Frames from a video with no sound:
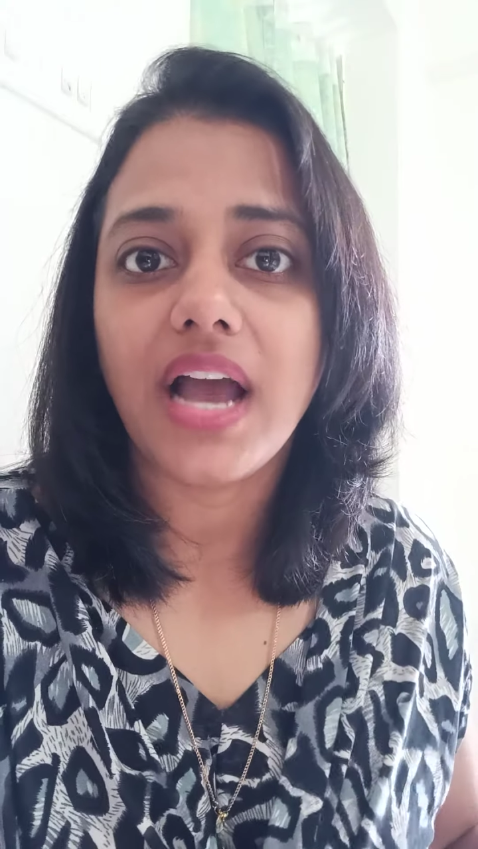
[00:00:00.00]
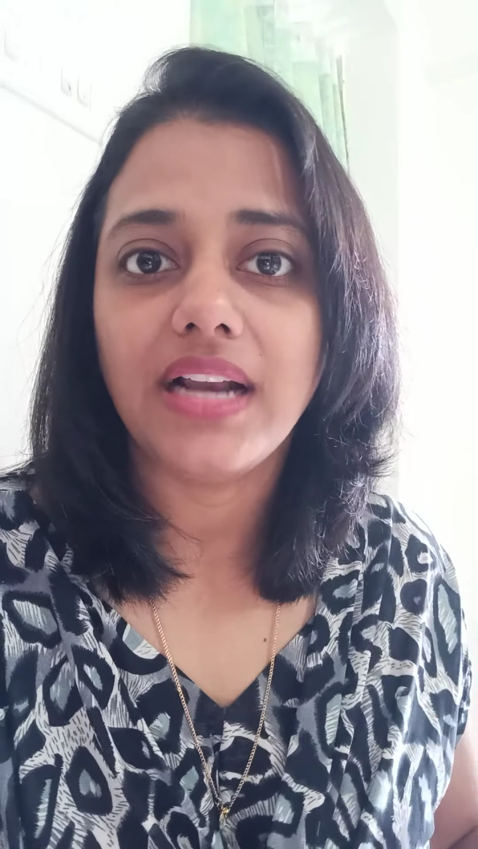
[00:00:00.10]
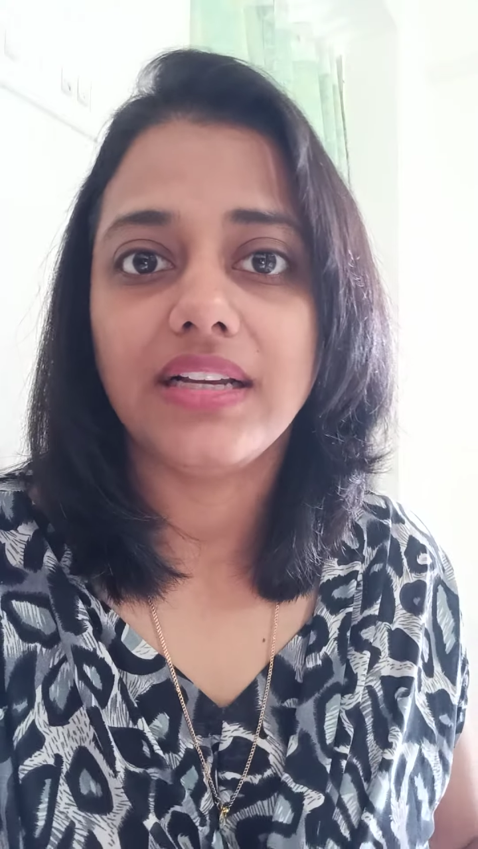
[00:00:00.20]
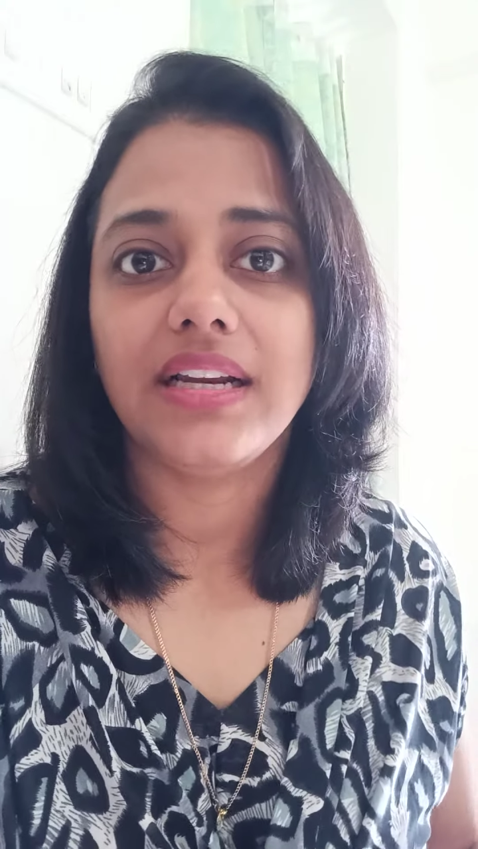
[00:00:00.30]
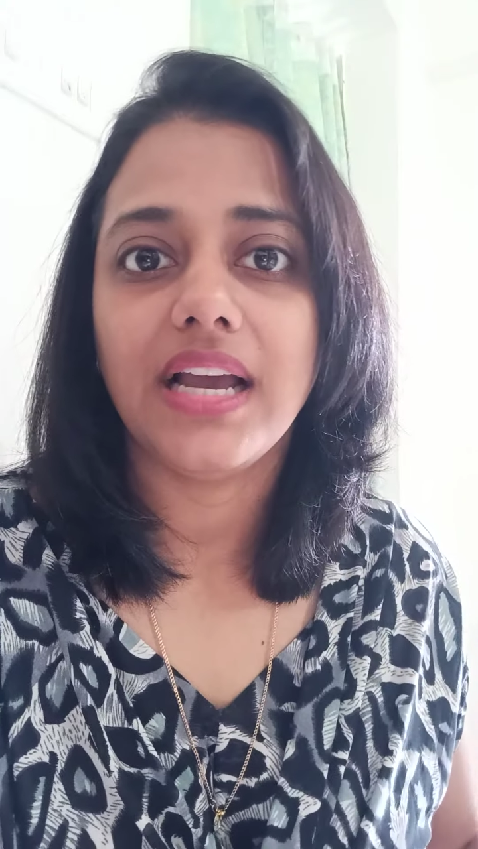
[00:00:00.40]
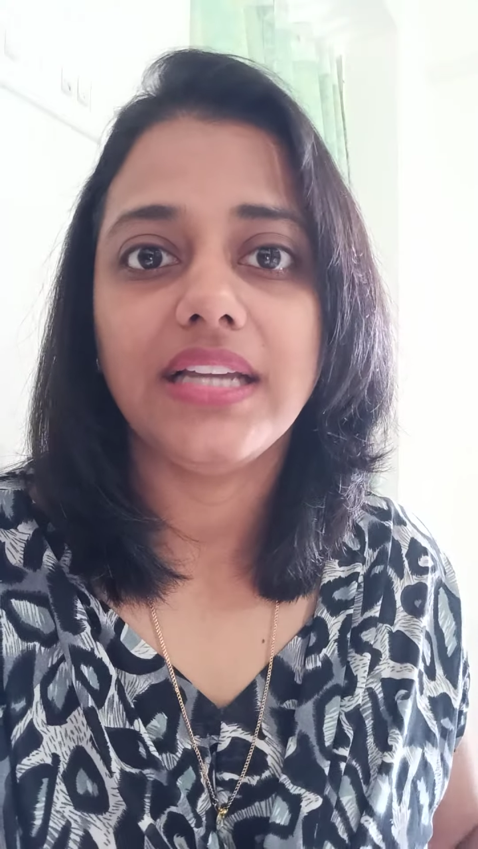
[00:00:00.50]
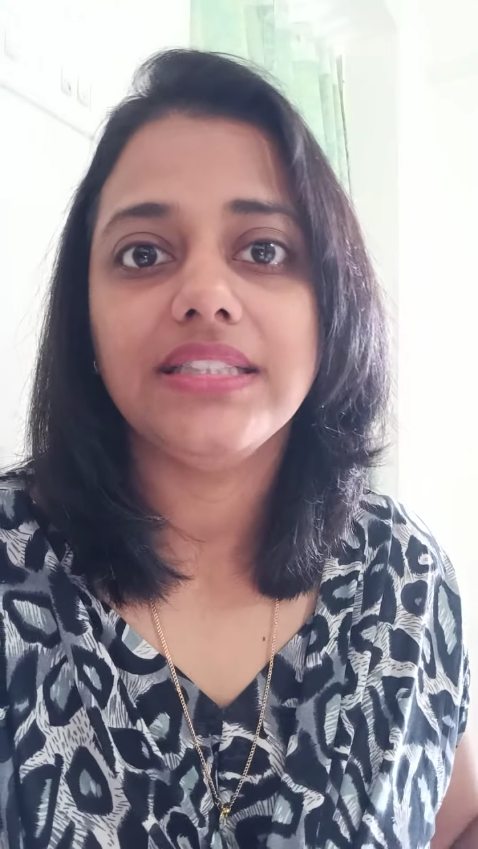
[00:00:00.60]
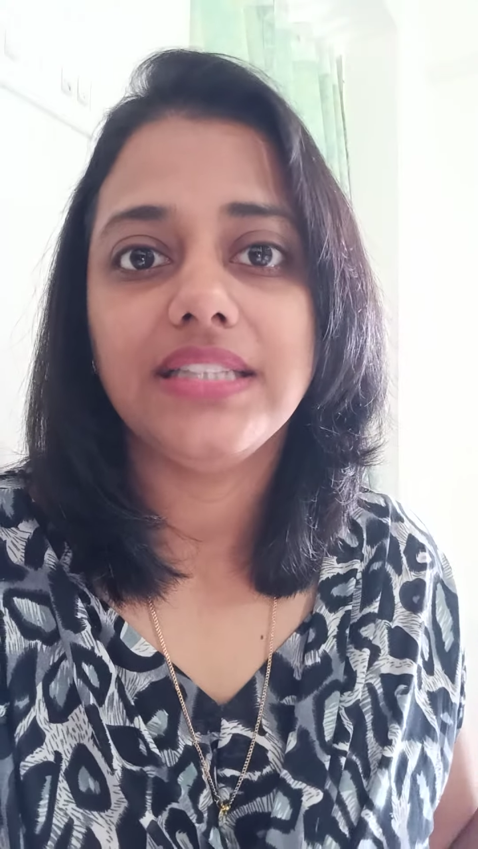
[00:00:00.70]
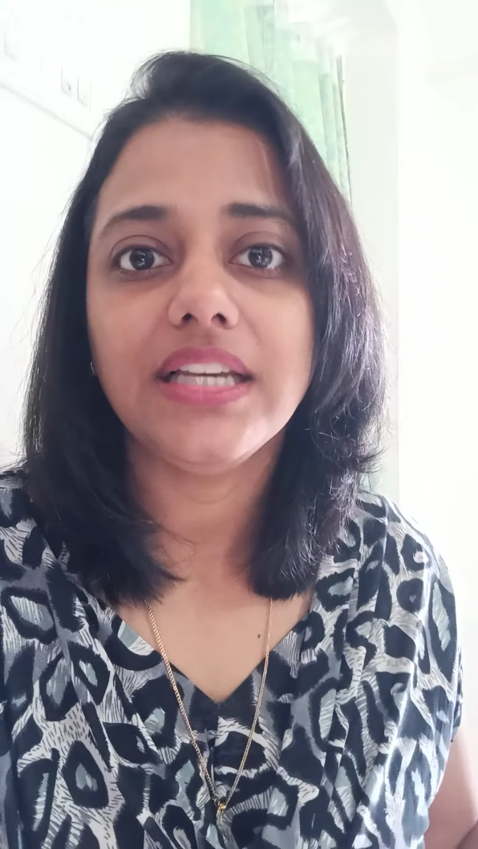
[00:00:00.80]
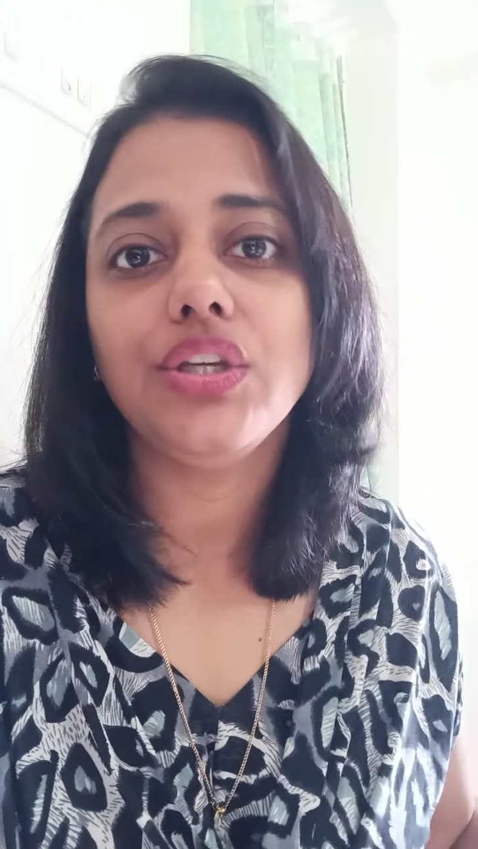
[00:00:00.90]

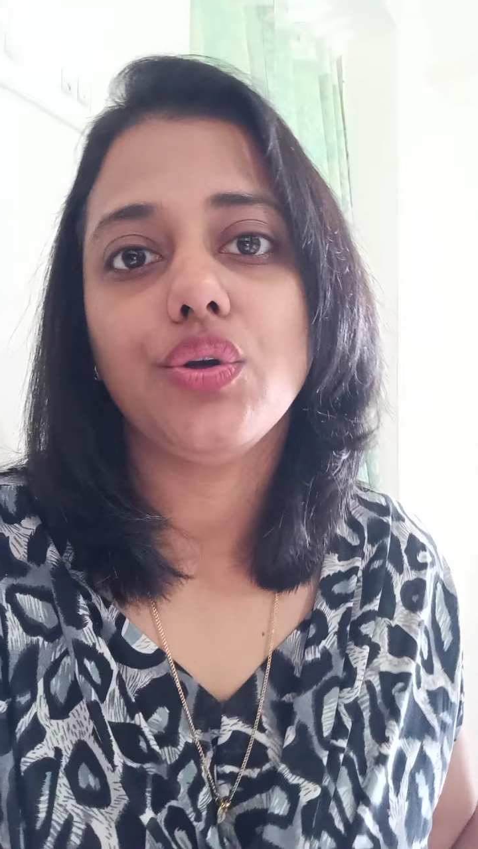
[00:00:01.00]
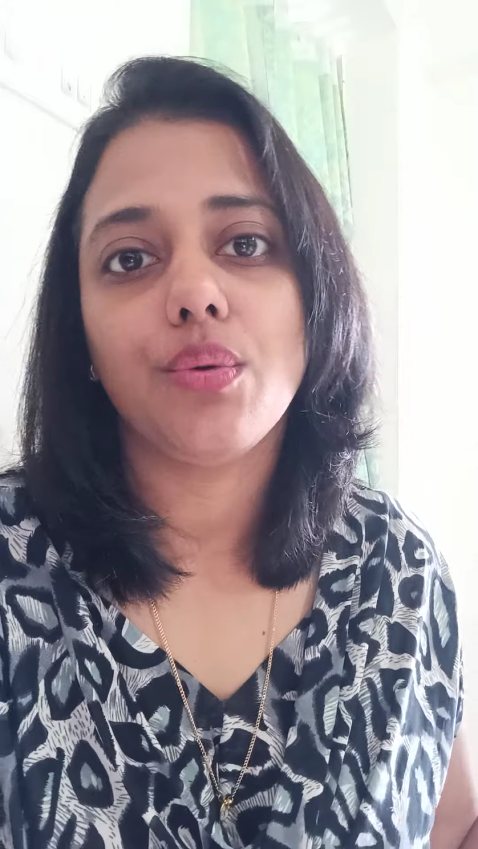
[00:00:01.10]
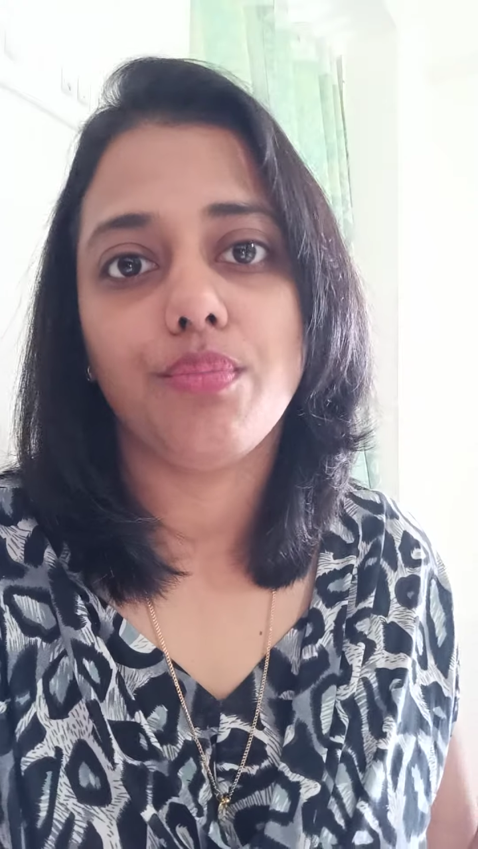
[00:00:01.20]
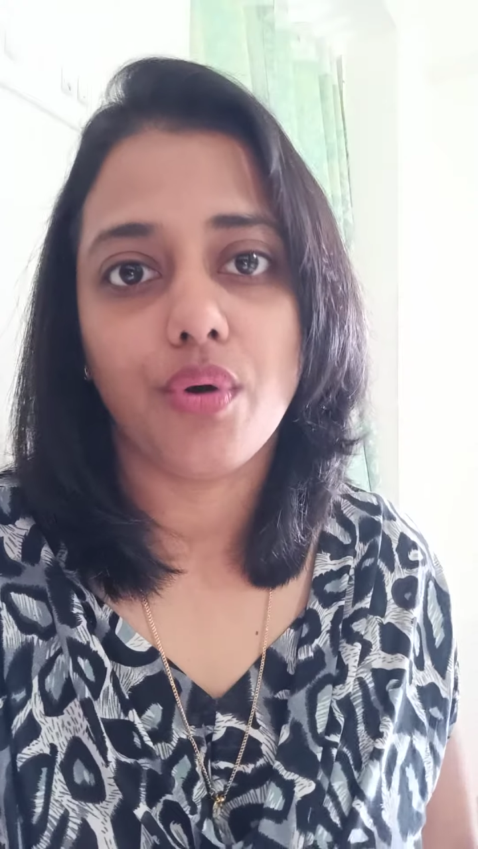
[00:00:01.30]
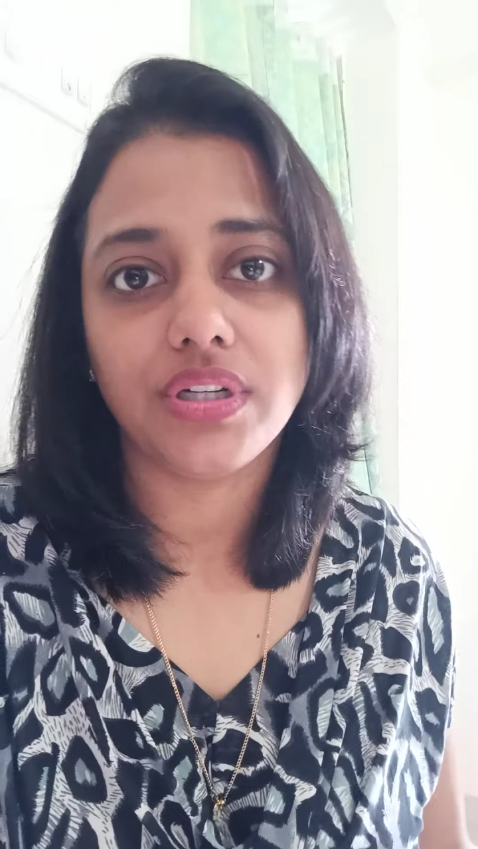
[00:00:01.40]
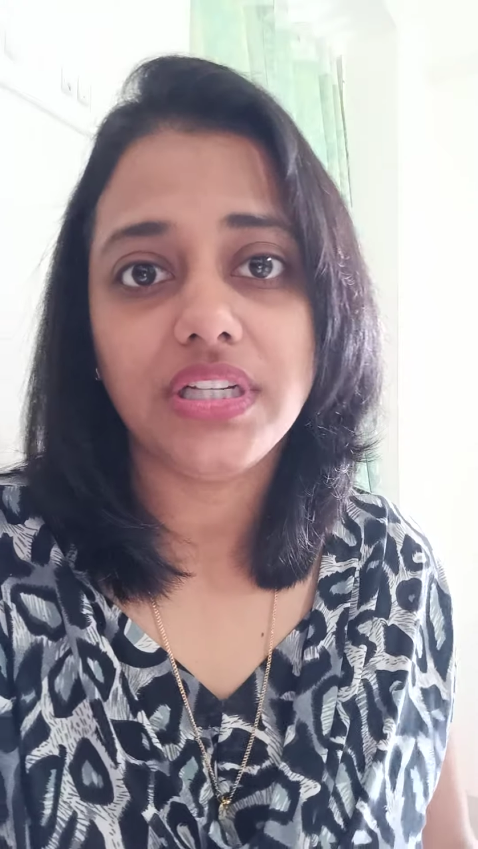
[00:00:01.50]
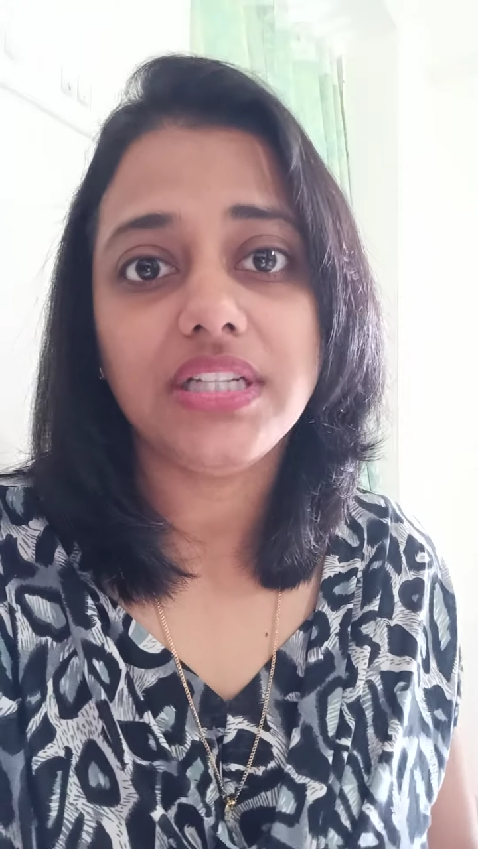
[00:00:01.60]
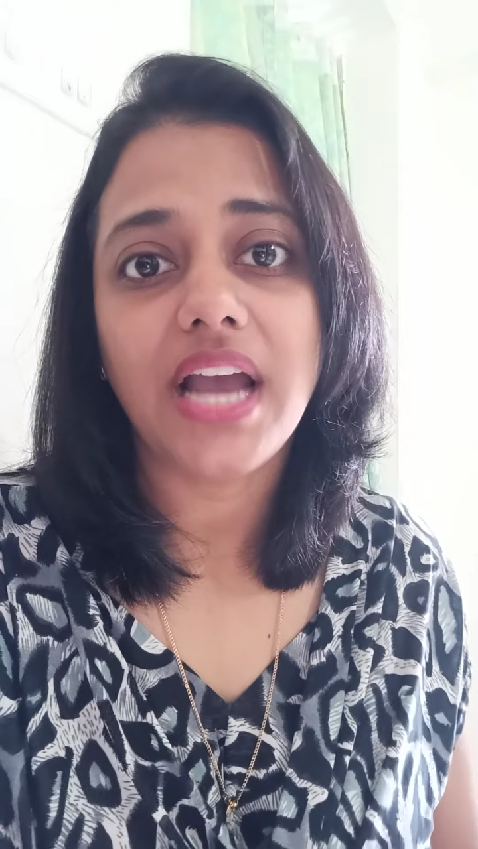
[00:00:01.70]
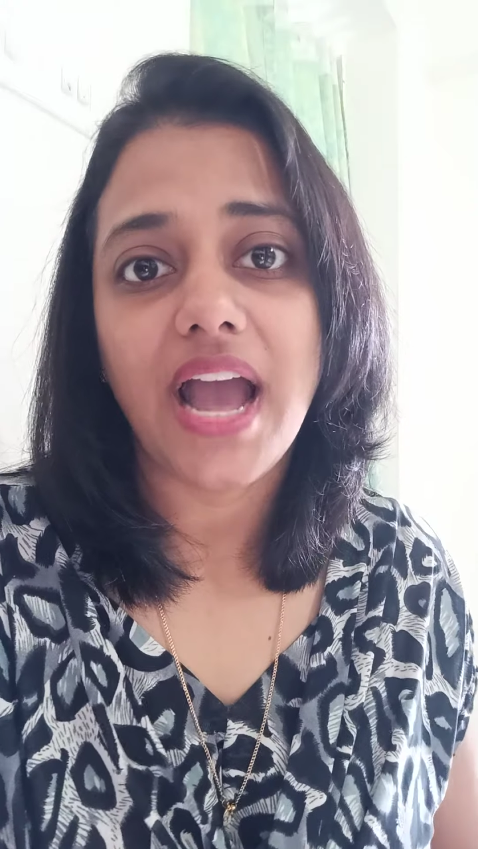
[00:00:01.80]
alkalizing your body